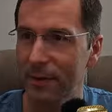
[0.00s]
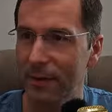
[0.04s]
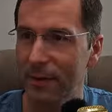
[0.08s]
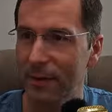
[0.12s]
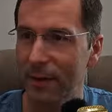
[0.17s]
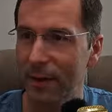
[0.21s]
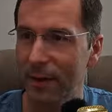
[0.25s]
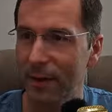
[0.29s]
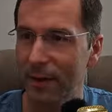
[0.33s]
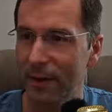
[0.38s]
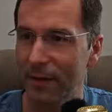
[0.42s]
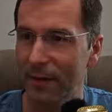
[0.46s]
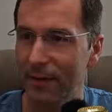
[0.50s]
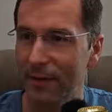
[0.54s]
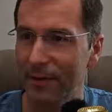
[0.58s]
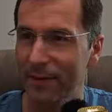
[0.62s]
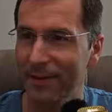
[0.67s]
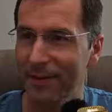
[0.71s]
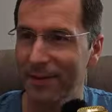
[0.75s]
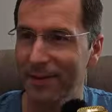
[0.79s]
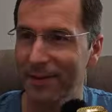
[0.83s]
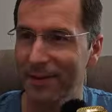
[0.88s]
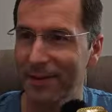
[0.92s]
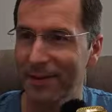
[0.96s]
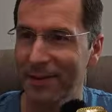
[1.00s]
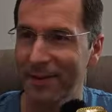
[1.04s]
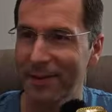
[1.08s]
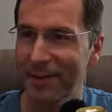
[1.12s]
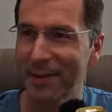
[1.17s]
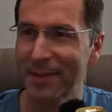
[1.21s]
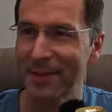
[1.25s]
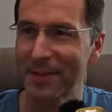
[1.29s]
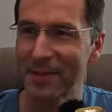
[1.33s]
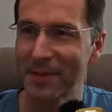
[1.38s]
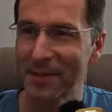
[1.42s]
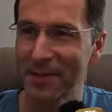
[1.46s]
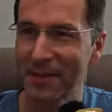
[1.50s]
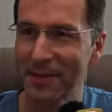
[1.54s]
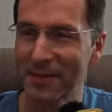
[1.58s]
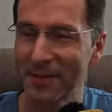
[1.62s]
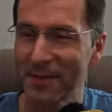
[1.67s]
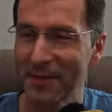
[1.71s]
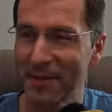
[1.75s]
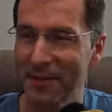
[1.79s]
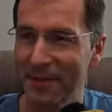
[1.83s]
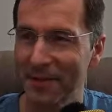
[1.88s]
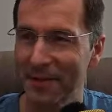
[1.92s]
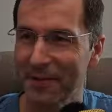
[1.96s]
yeah, okay, Steve,
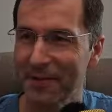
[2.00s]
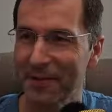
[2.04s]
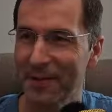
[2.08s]
so